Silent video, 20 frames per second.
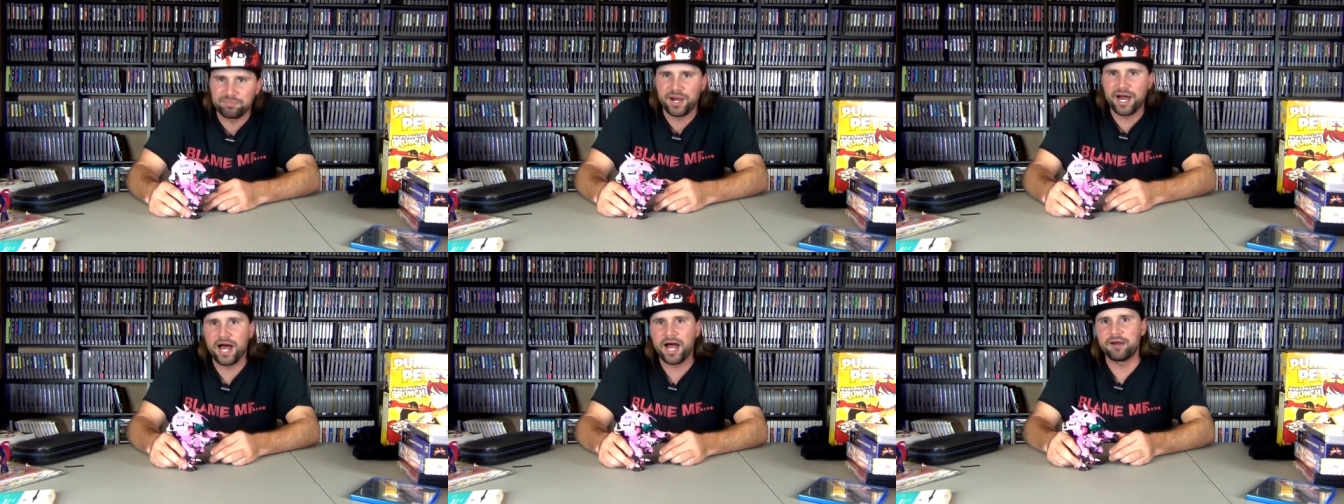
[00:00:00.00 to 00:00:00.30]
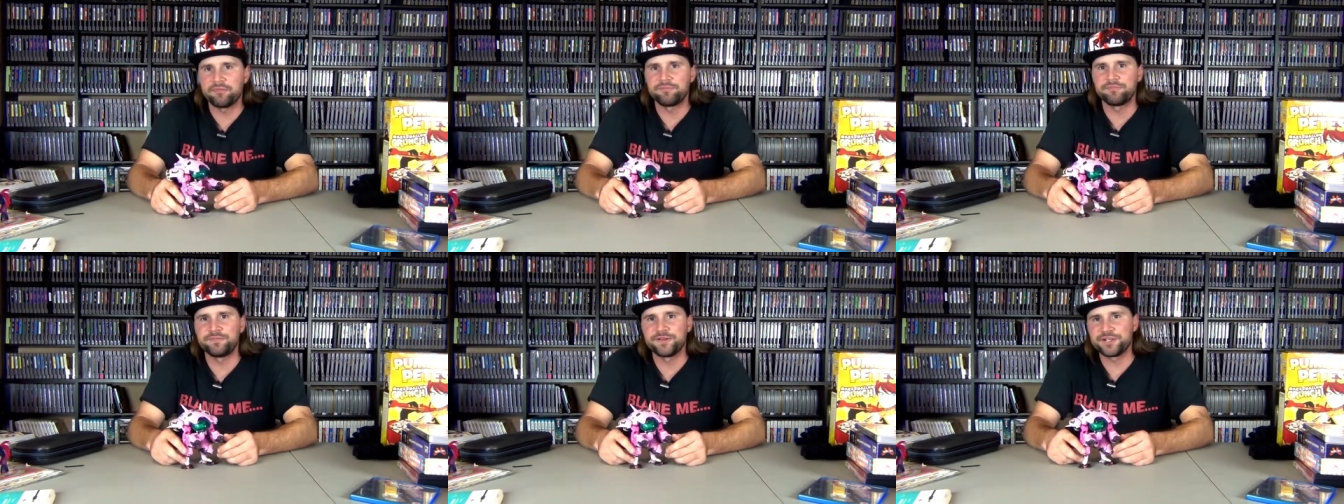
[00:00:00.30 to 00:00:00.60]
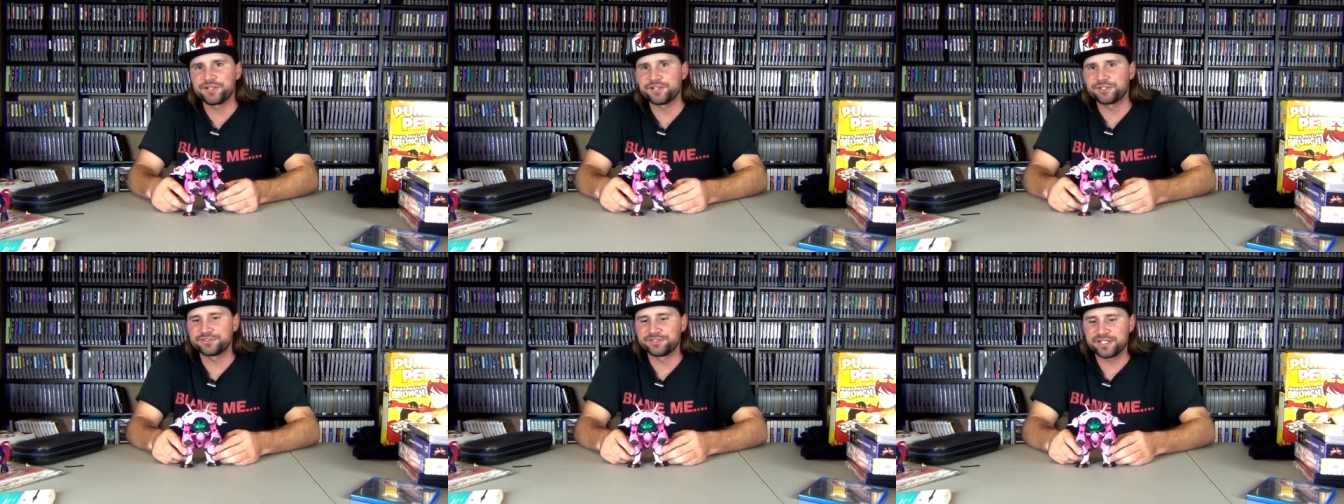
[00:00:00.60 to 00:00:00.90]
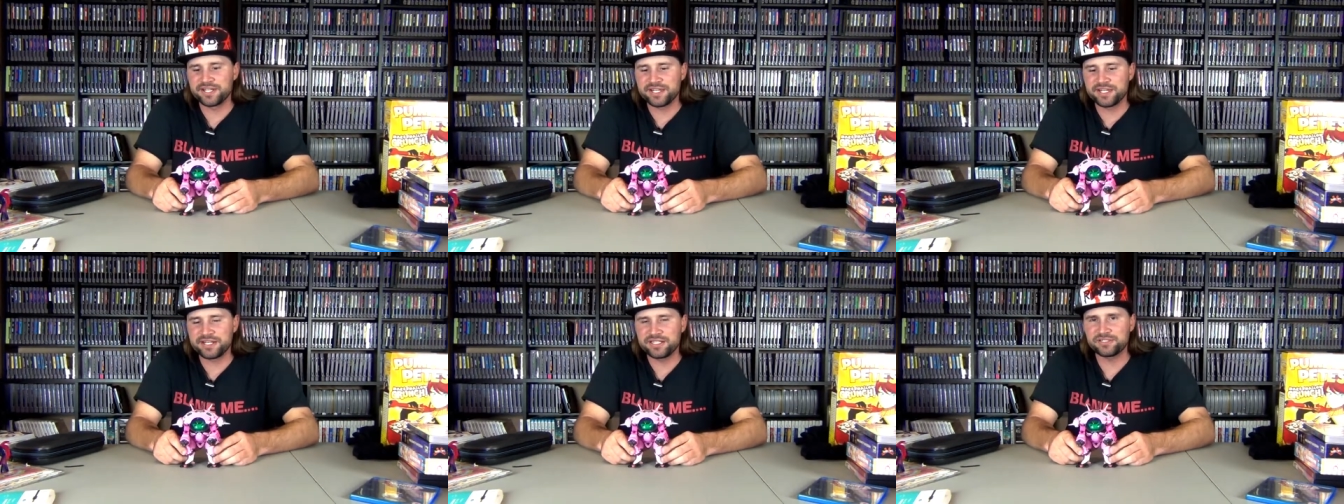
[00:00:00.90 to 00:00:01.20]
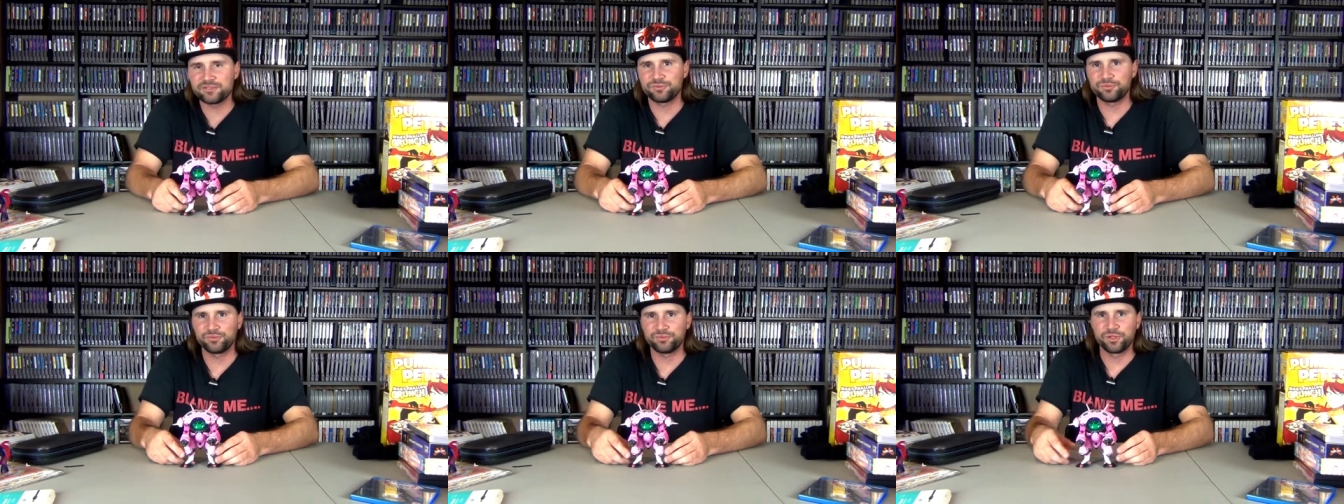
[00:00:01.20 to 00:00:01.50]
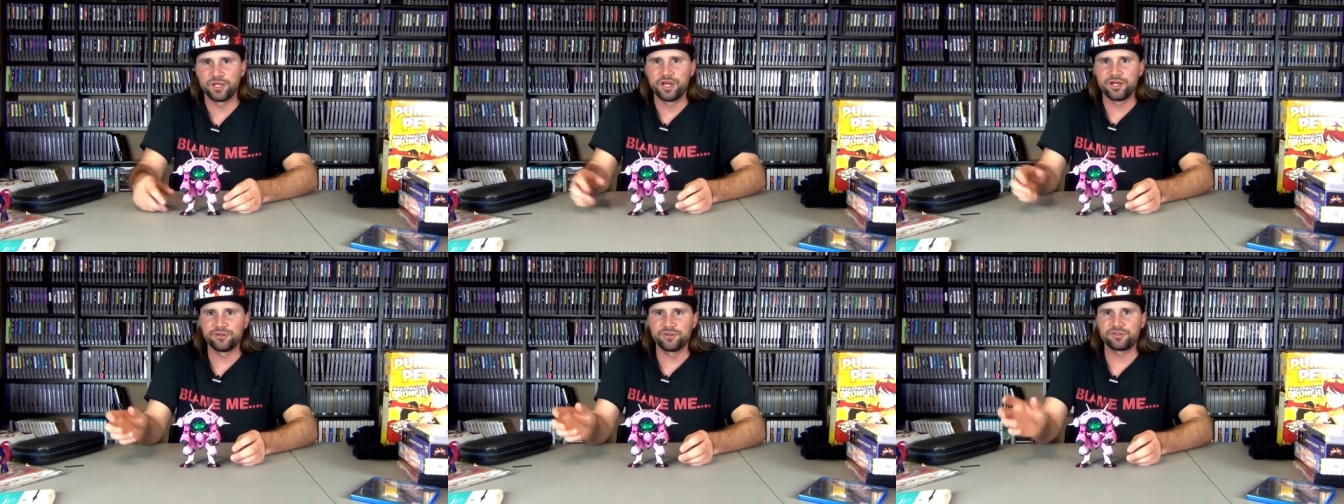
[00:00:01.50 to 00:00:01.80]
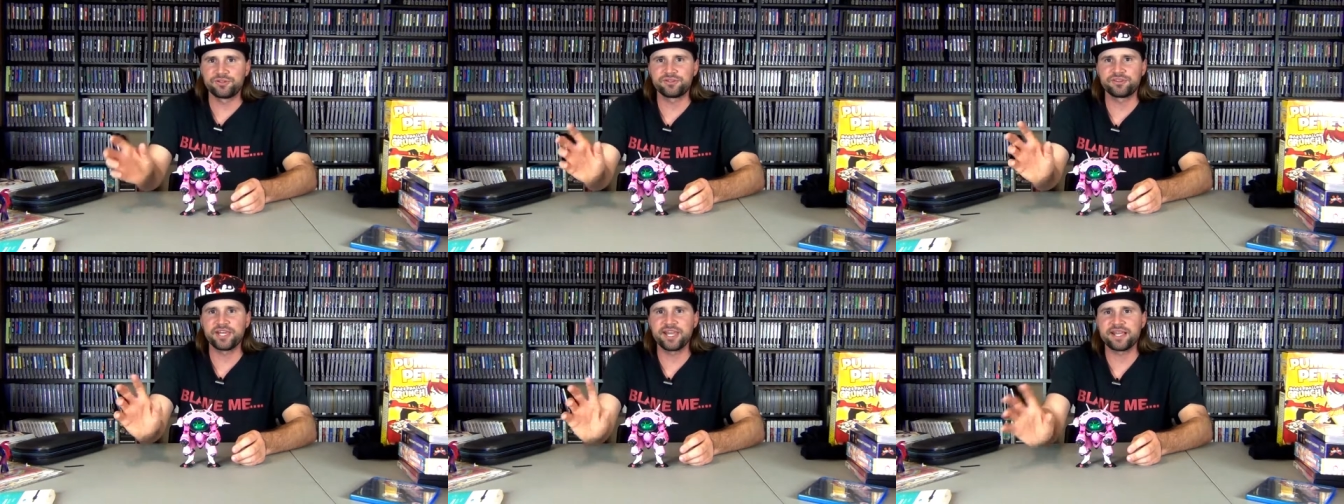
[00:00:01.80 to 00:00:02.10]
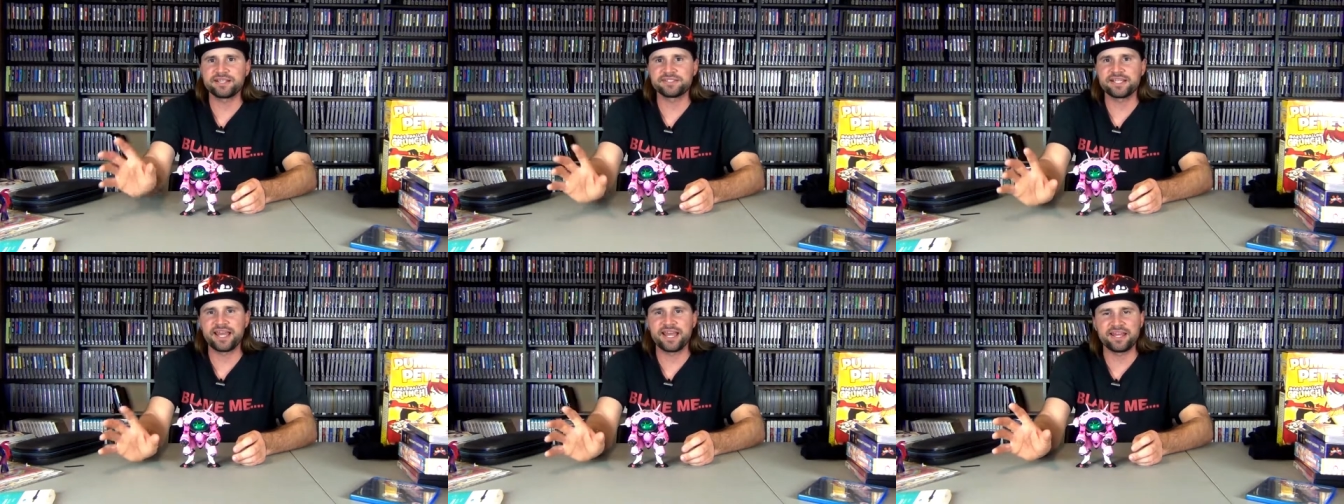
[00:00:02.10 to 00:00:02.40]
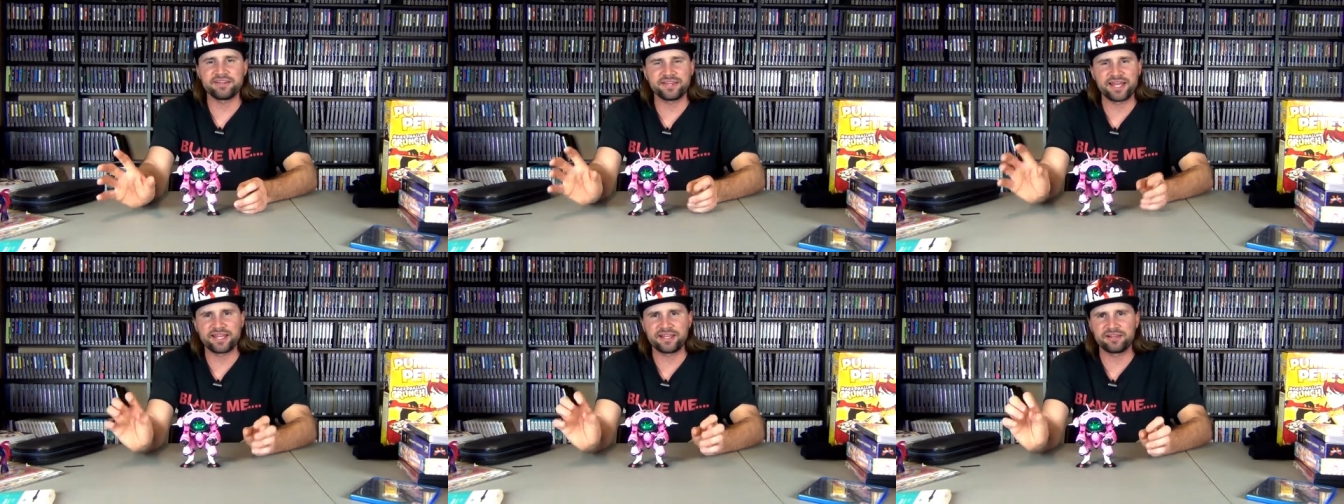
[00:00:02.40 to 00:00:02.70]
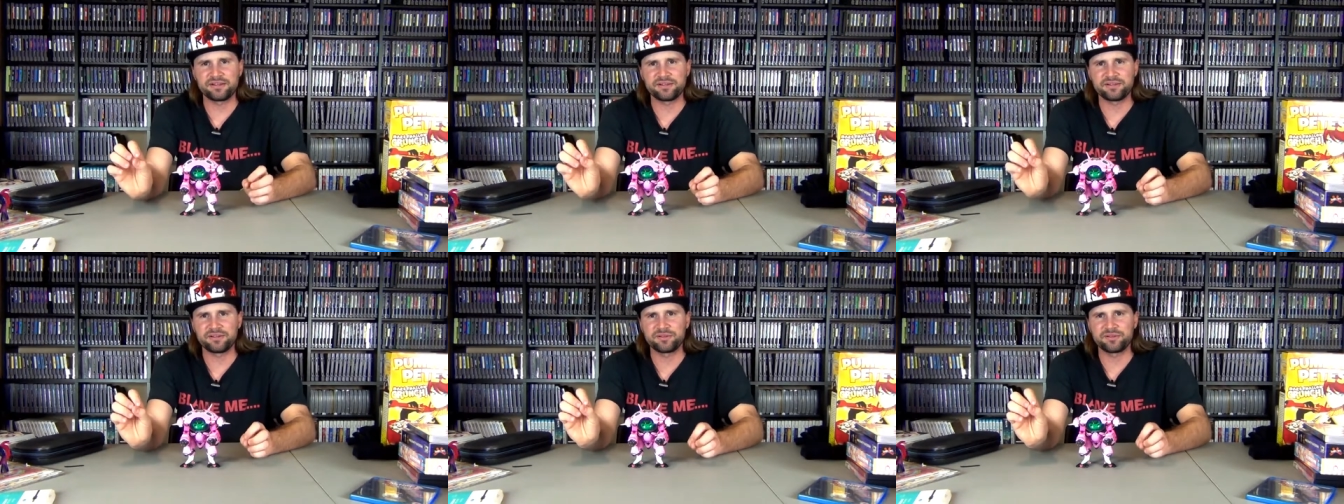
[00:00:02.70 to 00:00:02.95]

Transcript: pop figurines, those things that have like,